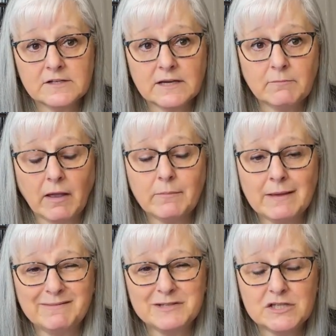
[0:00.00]
I might be
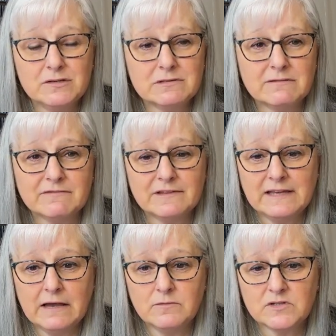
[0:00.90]
able to use it for
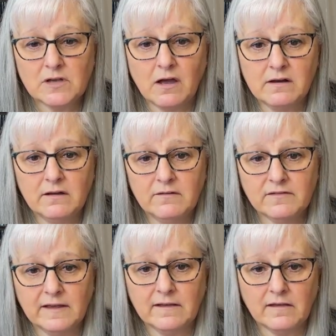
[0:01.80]
the outside of
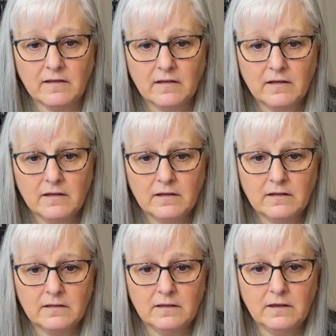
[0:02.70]
like
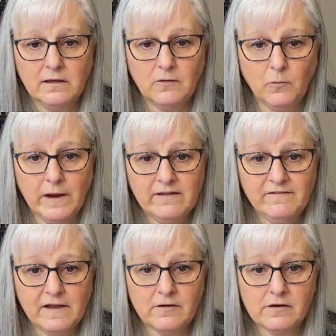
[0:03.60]
the
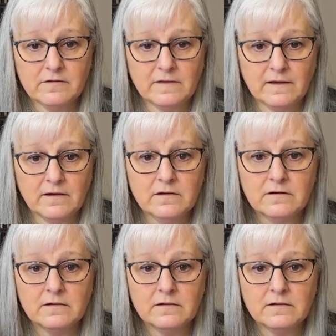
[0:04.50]
Wayfarer there.